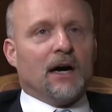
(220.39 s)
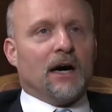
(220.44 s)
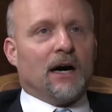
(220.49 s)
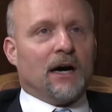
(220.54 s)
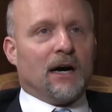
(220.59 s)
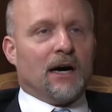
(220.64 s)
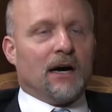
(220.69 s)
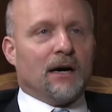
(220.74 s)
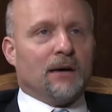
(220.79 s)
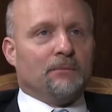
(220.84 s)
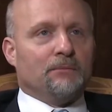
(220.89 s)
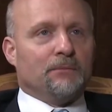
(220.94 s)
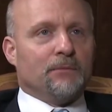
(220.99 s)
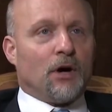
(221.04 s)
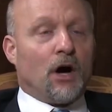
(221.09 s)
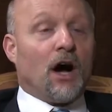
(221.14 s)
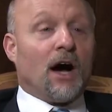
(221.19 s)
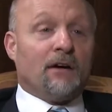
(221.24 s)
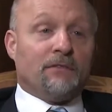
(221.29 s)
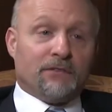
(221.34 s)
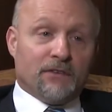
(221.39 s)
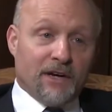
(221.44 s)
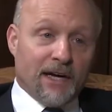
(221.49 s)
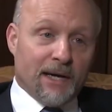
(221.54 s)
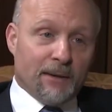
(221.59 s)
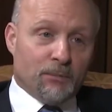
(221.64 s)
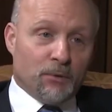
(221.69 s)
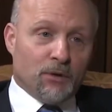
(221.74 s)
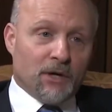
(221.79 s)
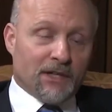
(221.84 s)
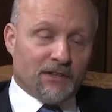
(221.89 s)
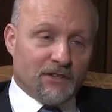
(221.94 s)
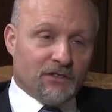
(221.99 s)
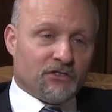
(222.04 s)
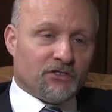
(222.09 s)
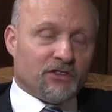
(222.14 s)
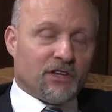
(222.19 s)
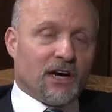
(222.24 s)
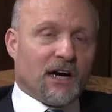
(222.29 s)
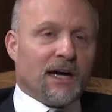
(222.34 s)
um, off-label at
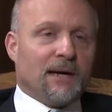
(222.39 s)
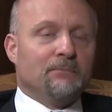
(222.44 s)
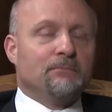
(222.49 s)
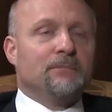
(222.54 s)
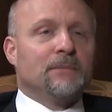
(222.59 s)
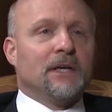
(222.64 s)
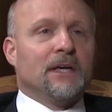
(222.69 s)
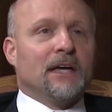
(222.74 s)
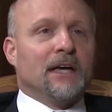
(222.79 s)
this time.